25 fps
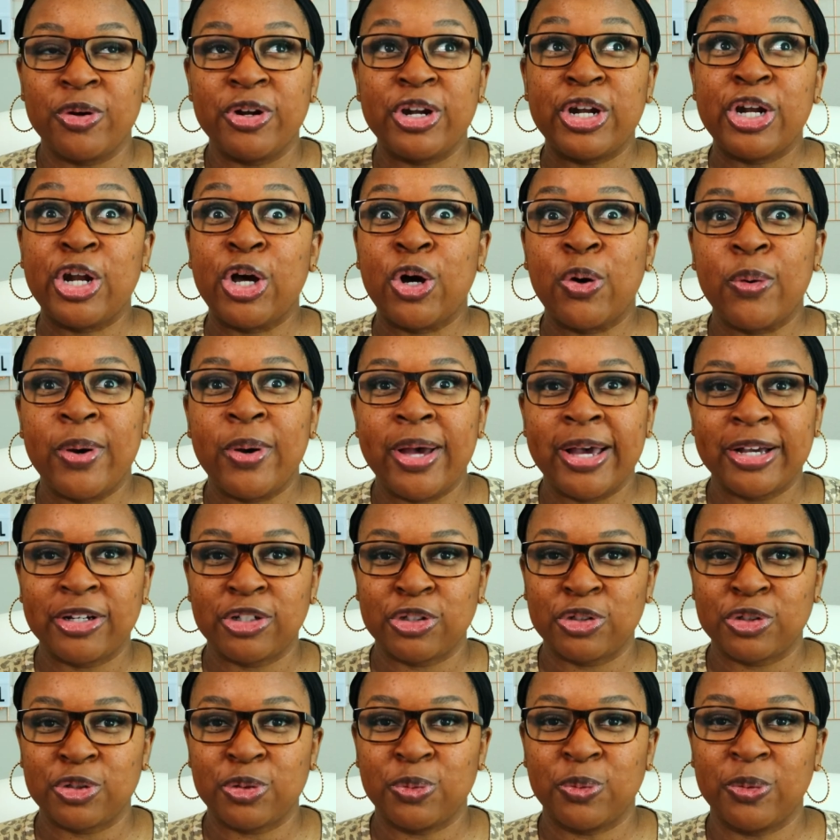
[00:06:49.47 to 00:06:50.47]
No
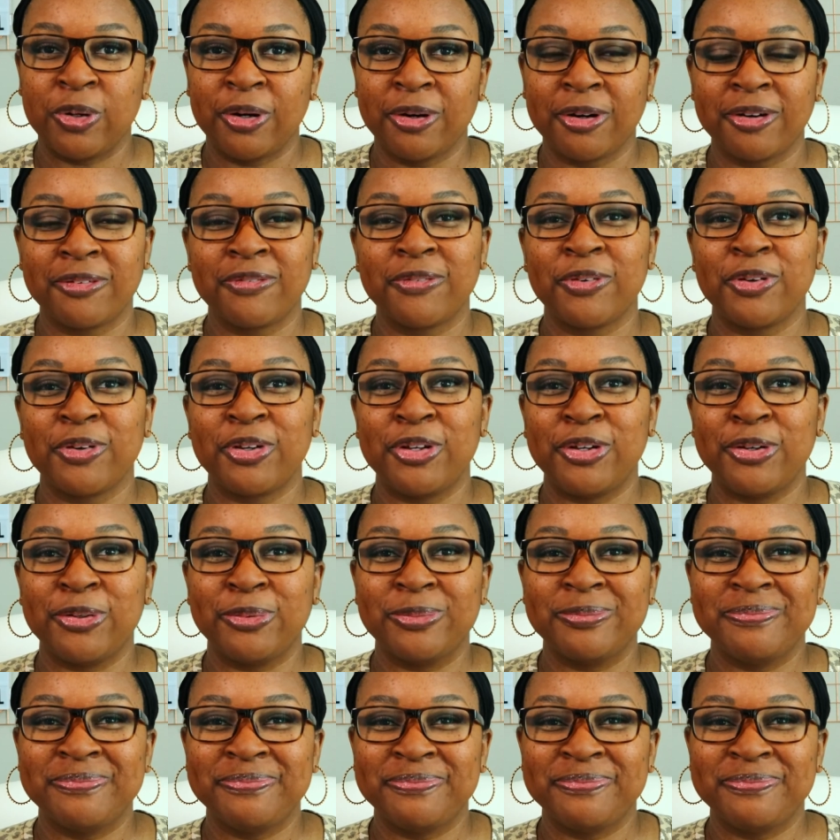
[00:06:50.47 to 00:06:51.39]
extra work for you.